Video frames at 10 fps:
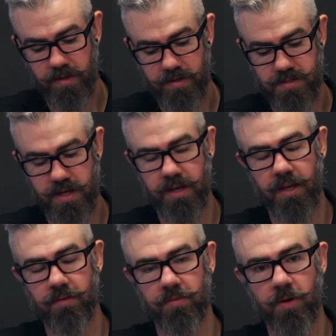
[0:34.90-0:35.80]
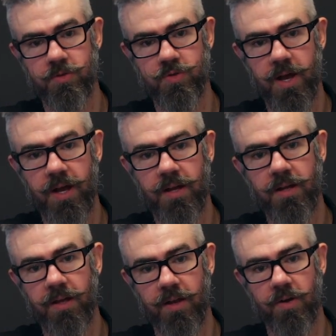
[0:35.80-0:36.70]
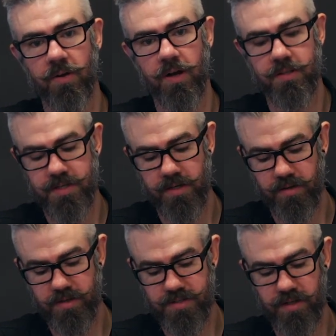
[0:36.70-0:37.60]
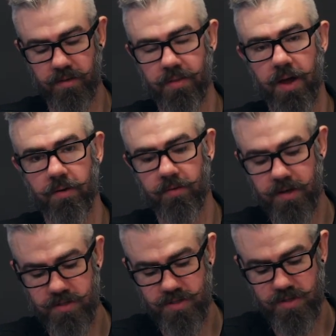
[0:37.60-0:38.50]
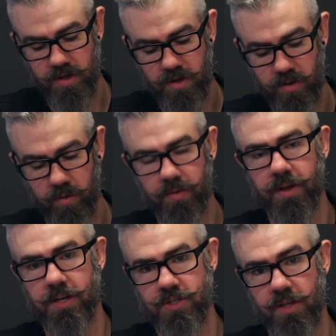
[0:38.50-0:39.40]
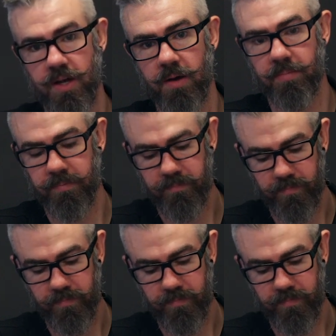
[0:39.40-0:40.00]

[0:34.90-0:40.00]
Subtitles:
designed to give low drag and no contact on the seal of the outer race or the edge of the cup.